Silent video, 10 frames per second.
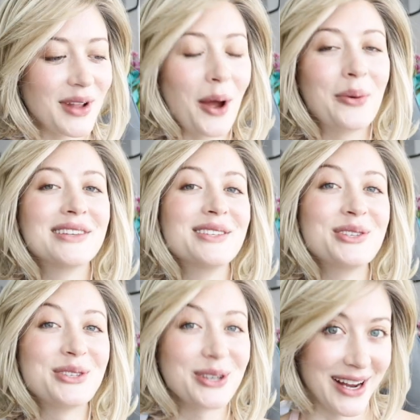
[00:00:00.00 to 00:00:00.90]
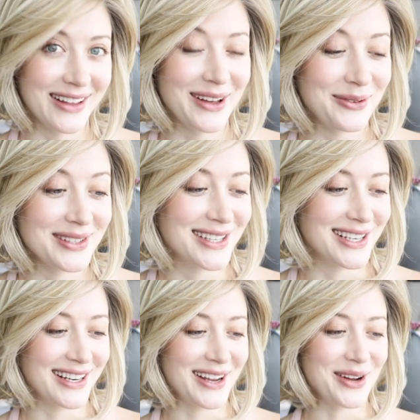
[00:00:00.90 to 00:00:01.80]
I wasn't sure how that was
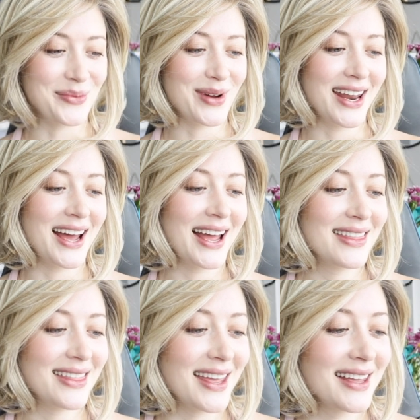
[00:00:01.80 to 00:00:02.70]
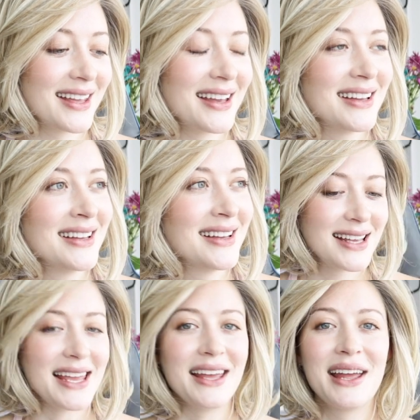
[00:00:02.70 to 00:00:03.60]
going to go, but I think
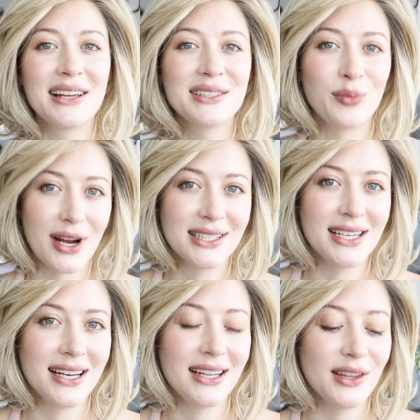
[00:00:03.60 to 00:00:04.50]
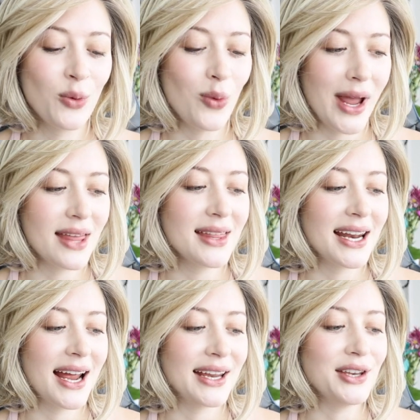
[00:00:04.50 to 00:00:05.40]
he expressed it in the way
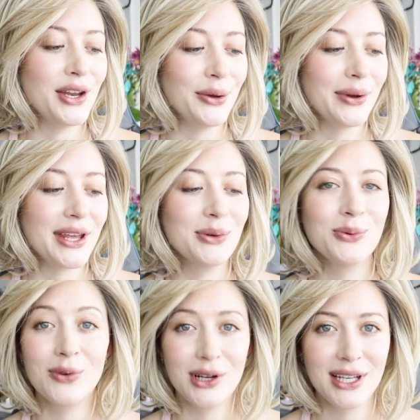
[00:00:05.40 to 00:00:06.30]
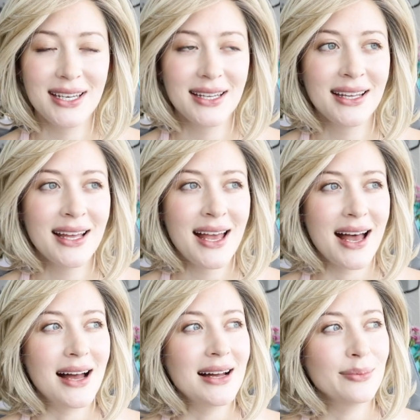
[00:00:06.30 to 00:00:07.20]
that I knew he would.
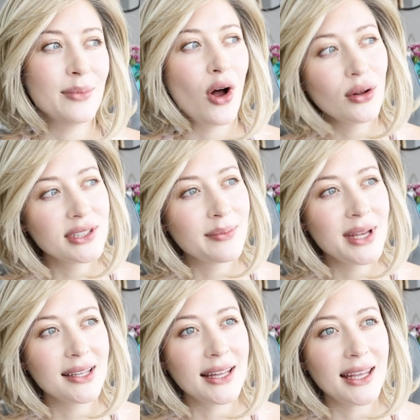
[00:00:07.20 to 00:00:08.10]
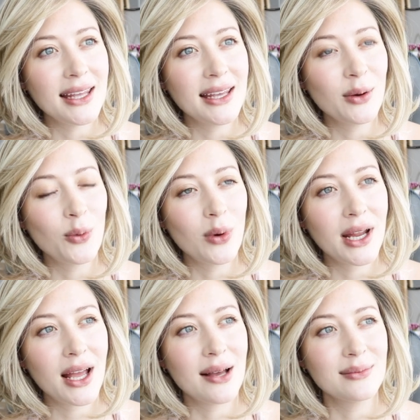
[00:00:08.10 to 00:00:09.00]
Um, ultimately, what
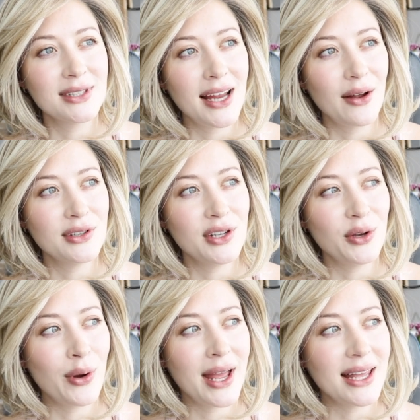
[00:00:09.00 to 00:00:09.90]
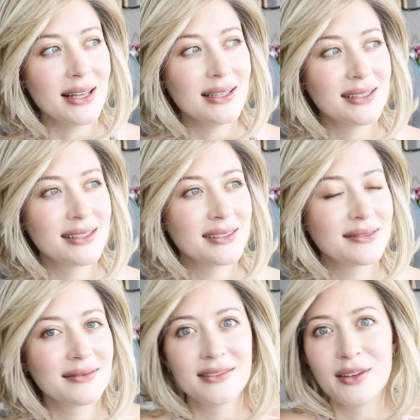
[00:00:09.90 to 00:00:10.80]
it comes down to
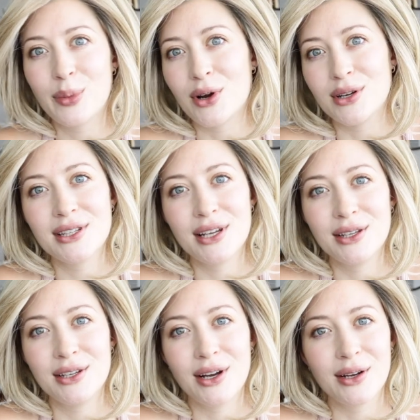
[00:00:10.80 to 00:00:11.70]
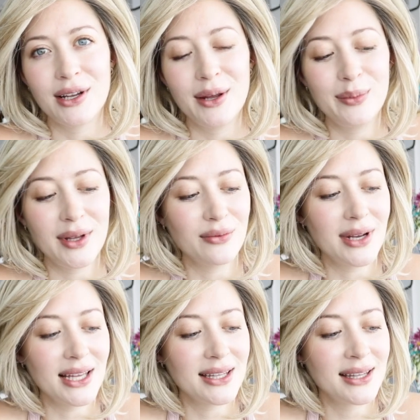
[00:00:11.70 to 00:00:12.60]
is the person you're gonna be
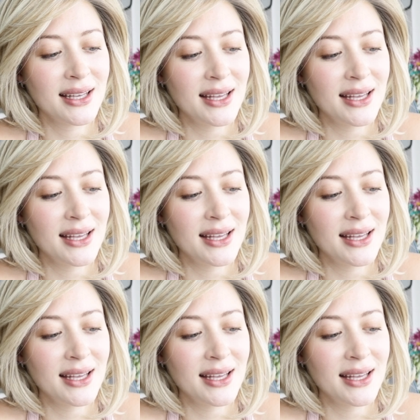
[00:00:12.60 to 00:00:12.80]
with